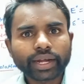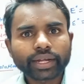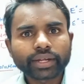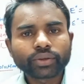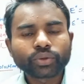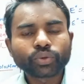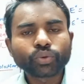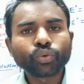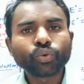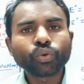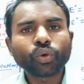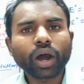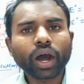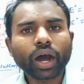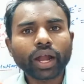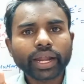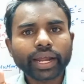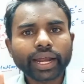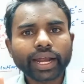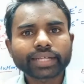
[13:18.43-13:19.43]
two
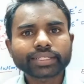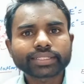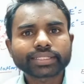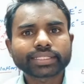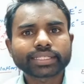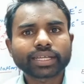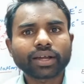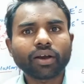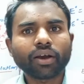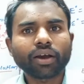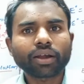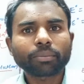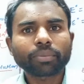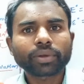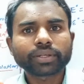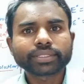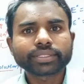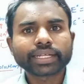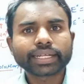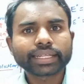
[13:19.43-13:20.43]
anions are
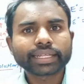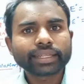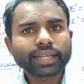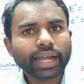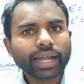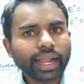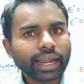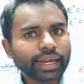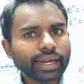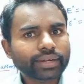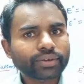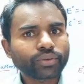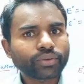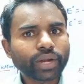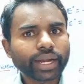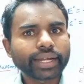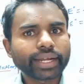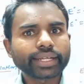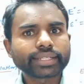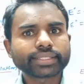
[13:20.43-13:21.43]
present in the
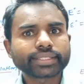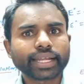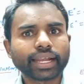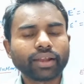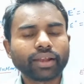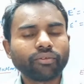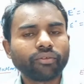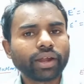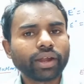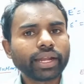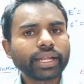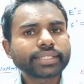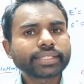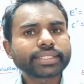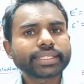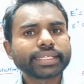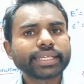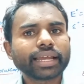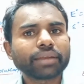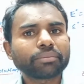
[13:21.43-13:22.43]
electrolytic cell. One is
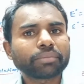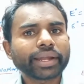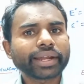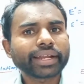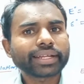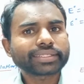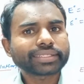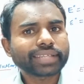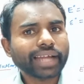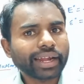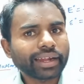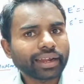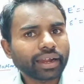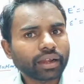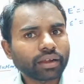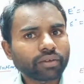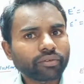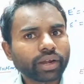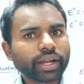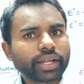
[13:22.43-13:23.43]
Cl minus and another
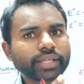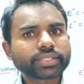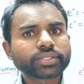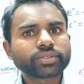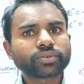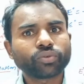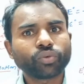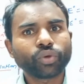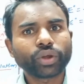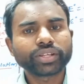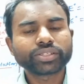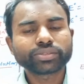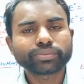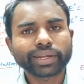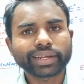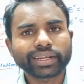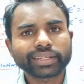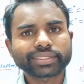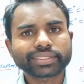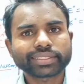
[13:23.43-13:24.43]
one is OH
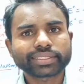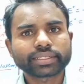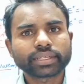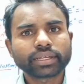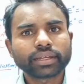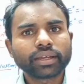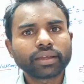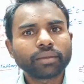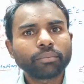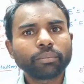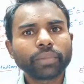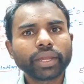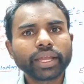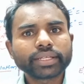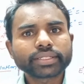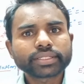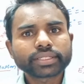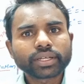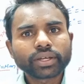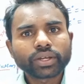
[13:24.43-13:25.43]
minus.
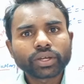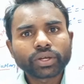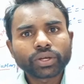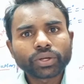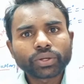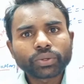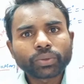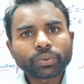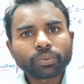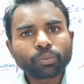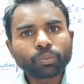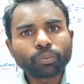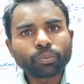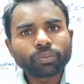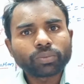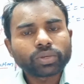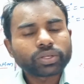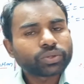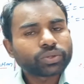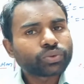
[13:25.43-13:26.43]
Means
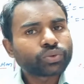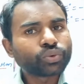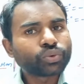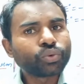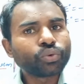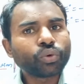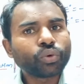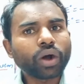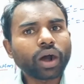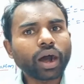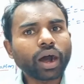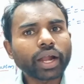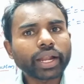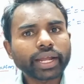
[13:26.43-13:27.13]
two or